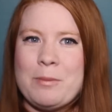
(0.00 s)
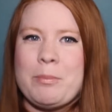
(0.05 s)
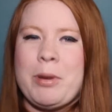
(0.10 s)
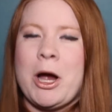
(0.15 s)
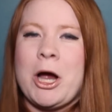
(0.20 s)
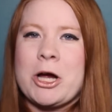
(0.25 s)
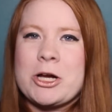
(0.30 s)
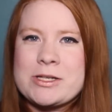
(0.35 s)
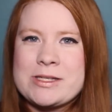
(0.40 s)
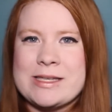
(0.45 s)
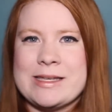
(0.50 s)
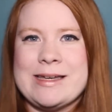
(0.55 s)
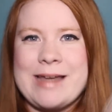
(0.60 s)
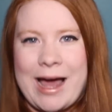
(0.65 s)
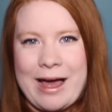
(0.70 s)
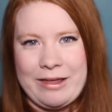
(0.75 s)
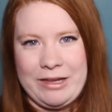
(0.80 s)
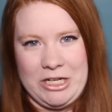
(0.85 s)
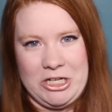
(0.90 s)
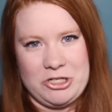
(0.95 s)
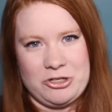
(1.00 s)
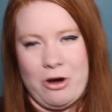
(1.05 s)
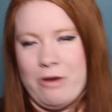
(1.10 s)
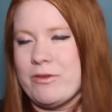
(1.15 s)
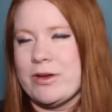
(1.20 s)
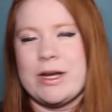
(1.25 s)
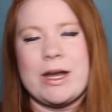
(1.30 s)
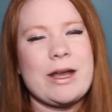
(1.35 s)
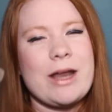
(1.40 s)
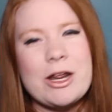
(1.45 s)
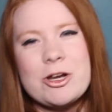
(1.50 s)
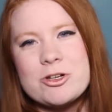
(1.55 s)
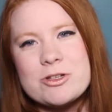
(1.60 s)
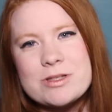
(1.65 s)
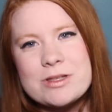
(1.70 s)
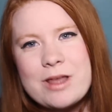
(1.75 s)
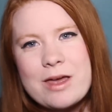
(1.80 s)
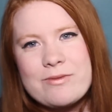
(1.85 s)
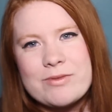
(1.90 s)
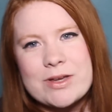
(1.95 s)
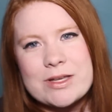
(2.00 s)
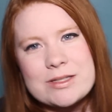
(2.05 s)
personality driven, and I just love